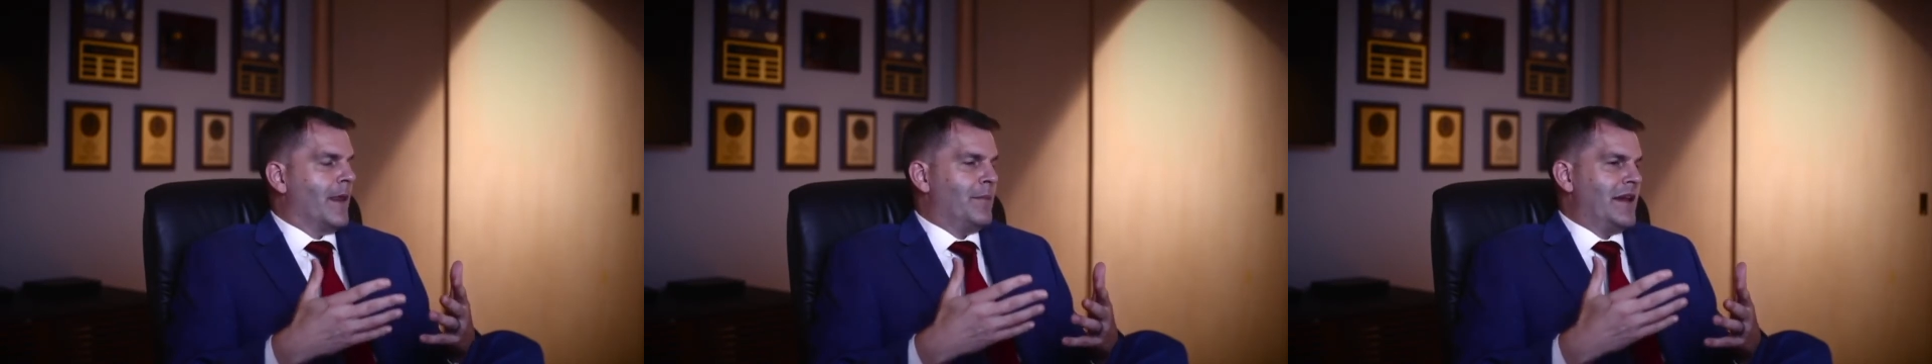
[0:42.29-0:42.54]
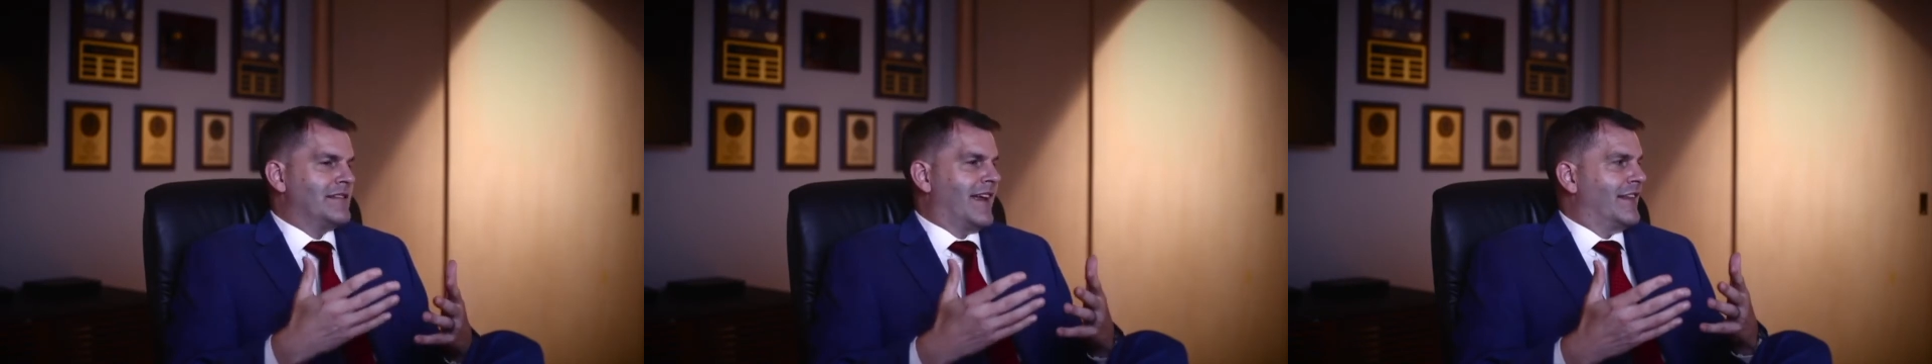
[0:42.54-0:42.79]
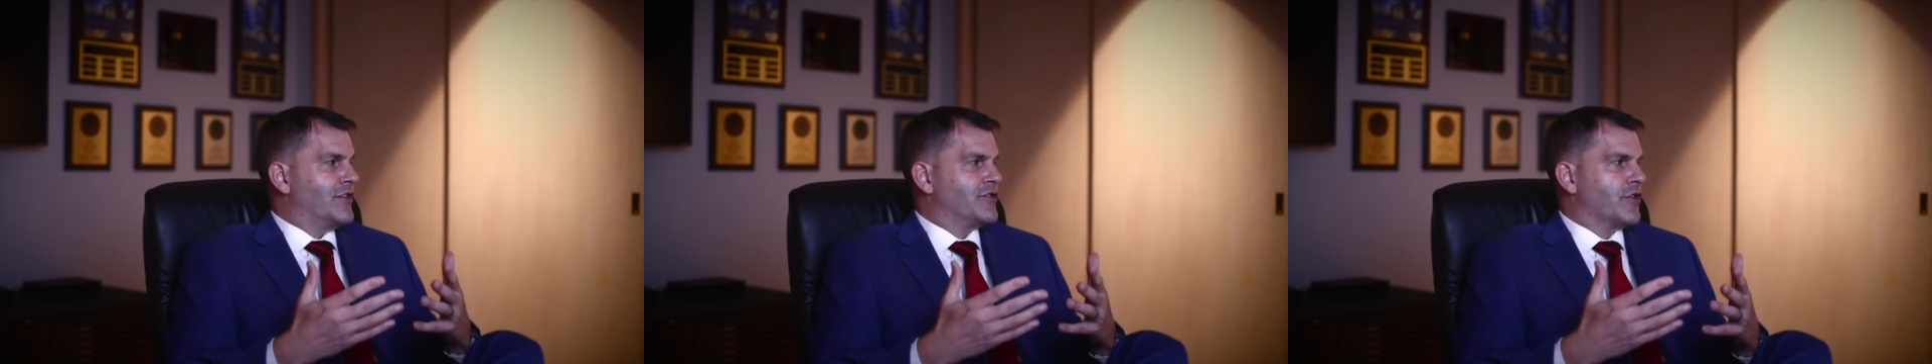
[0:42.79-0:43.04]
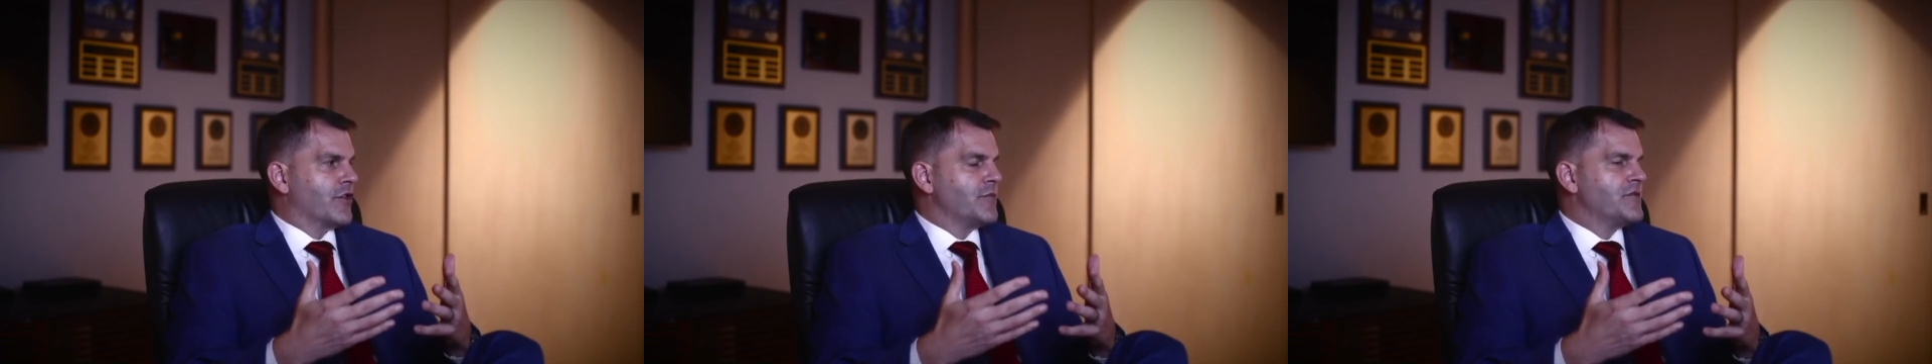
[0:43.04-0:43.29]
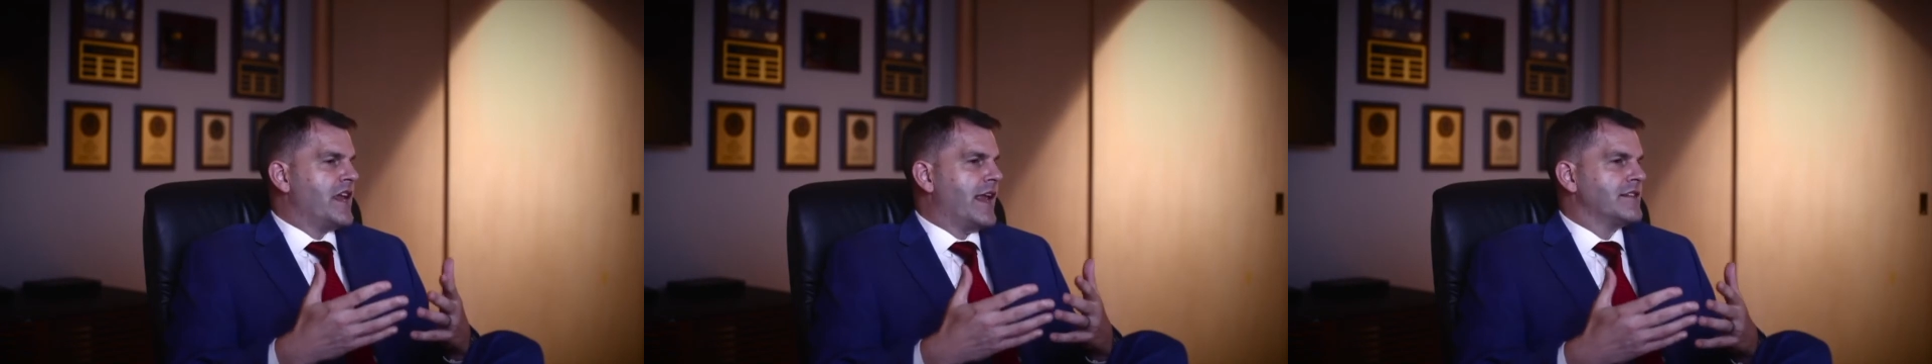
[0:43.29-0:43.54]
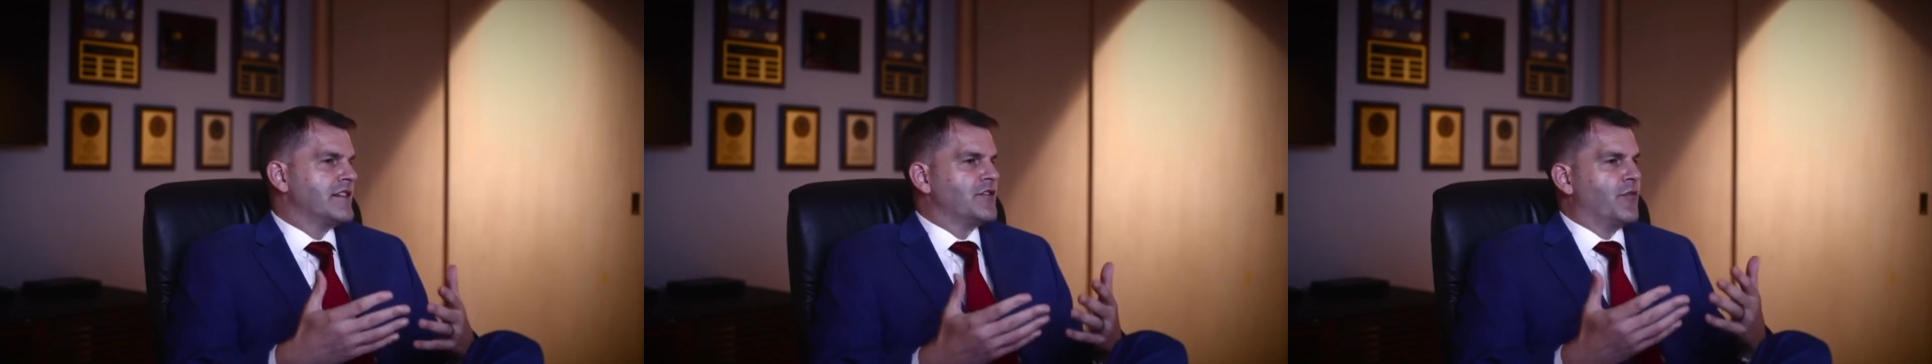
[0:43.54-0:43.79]
based on the
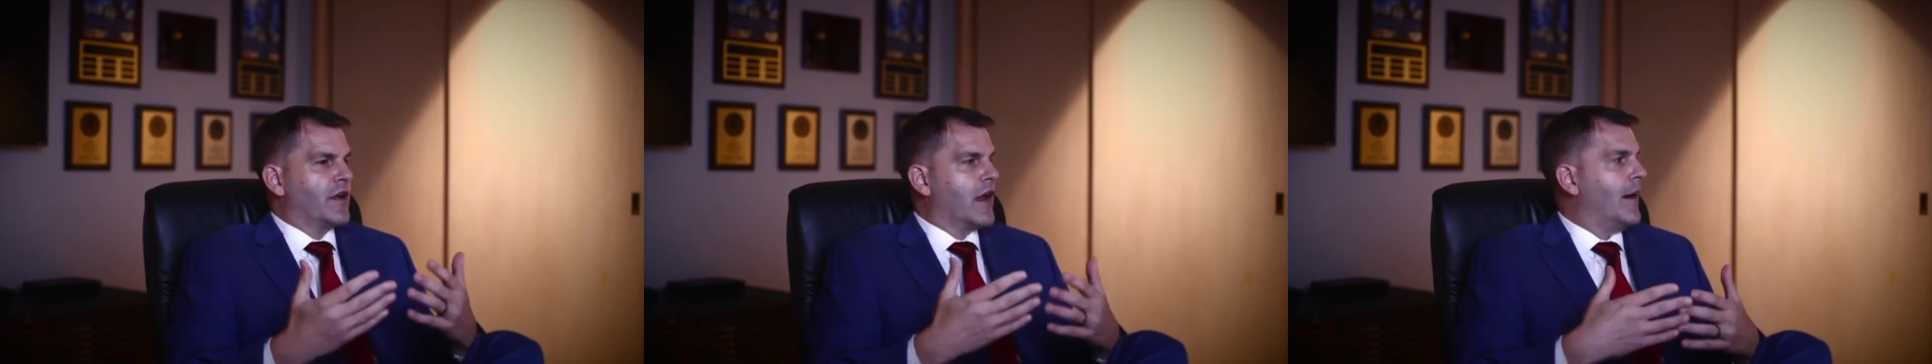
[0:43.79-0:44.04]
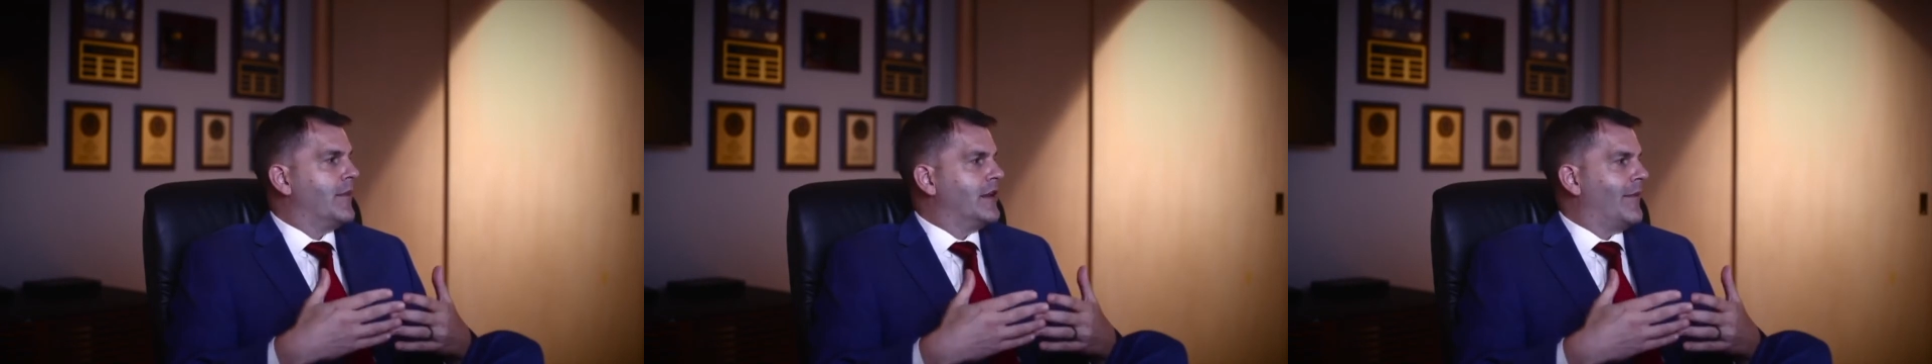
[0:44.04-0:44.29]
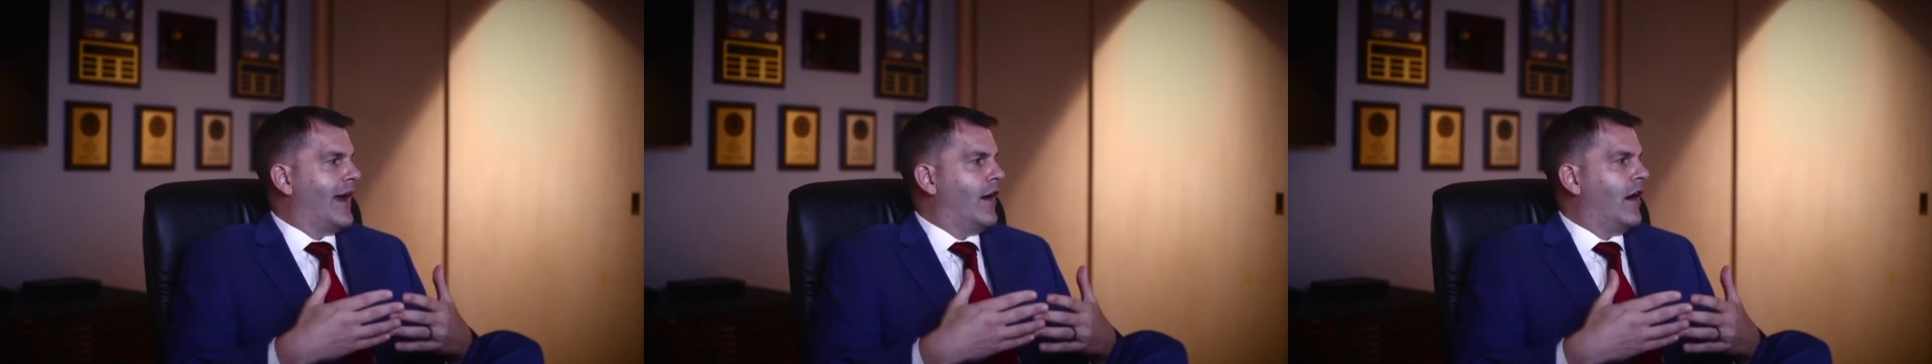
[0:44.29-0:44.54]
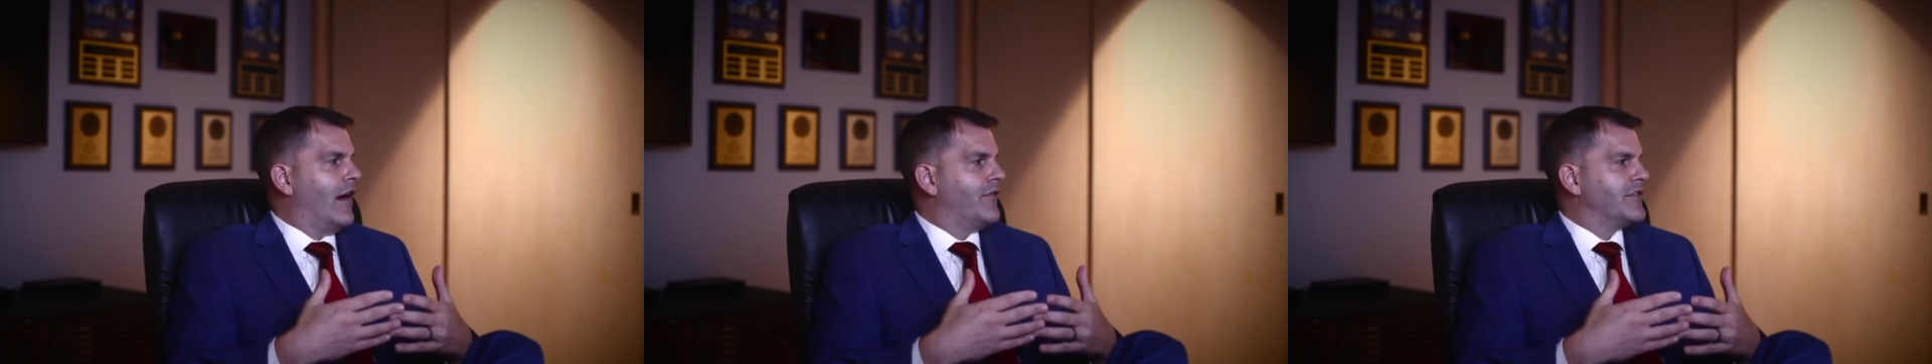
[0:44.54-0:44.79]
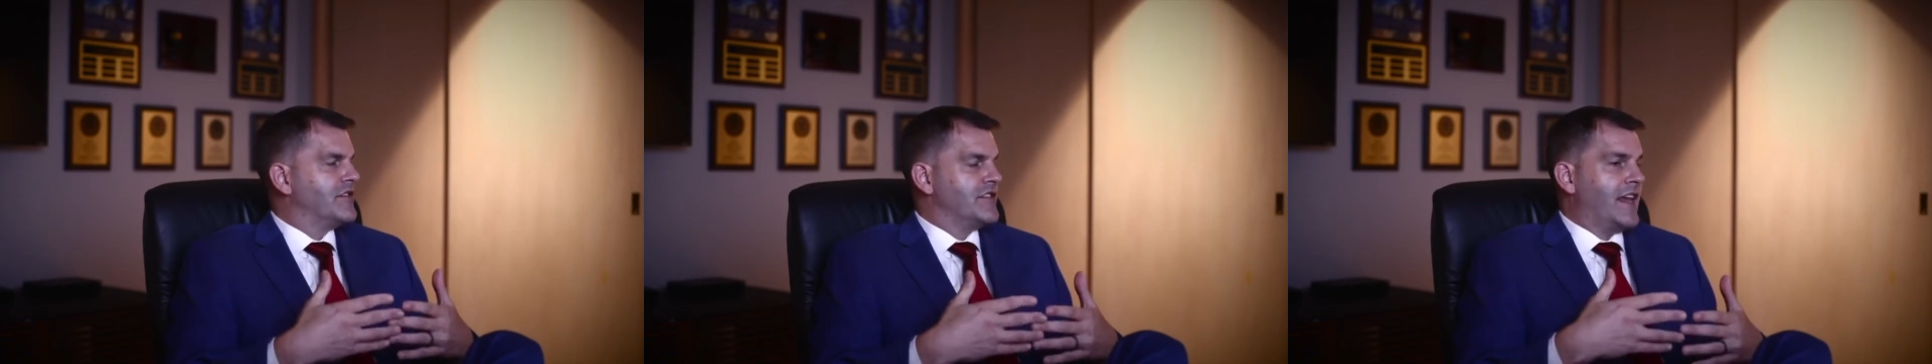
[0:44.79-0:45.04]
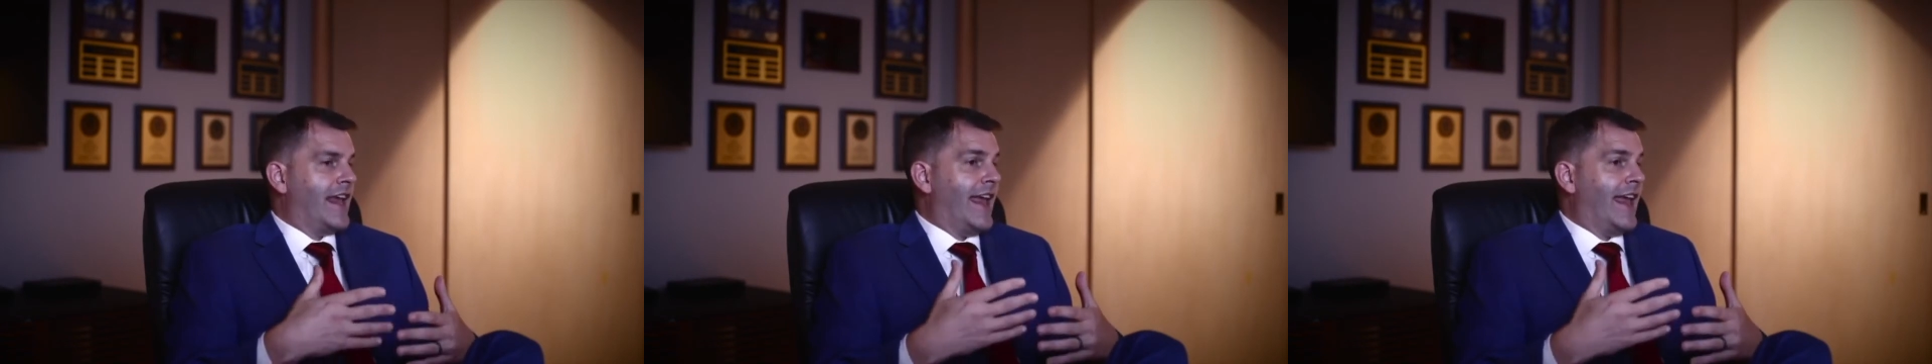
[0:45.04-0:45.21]
circumstances and would come into my office and say,